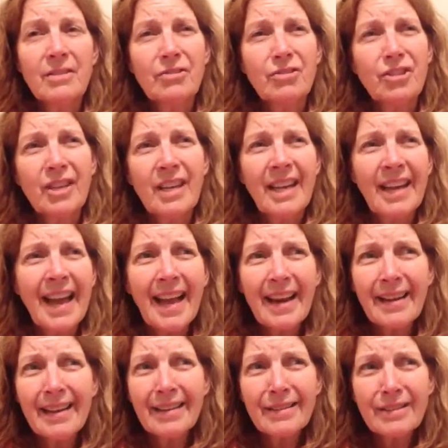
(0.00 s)
and
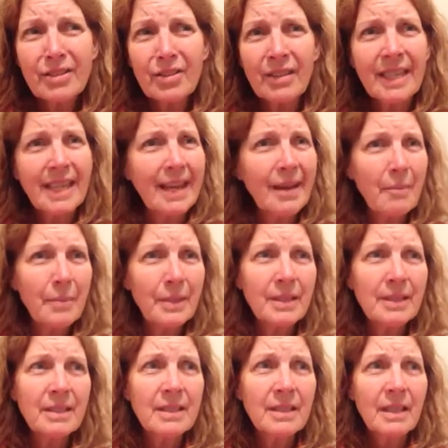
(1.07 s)
shenanigans on
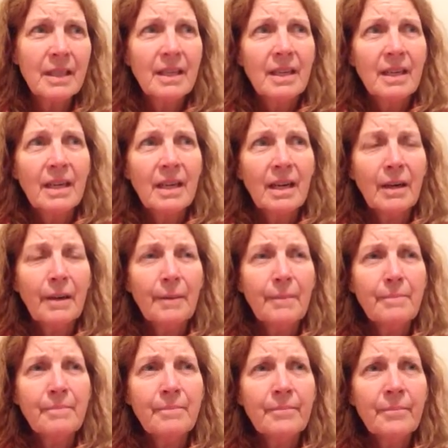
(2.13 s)
campus
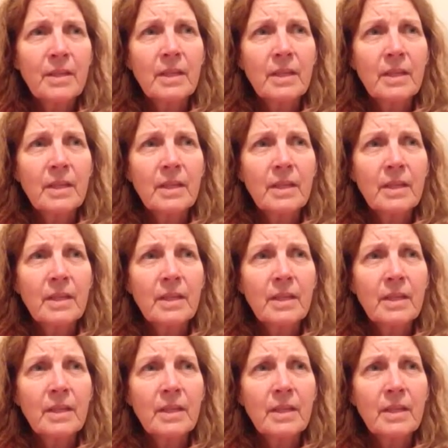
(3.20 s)
around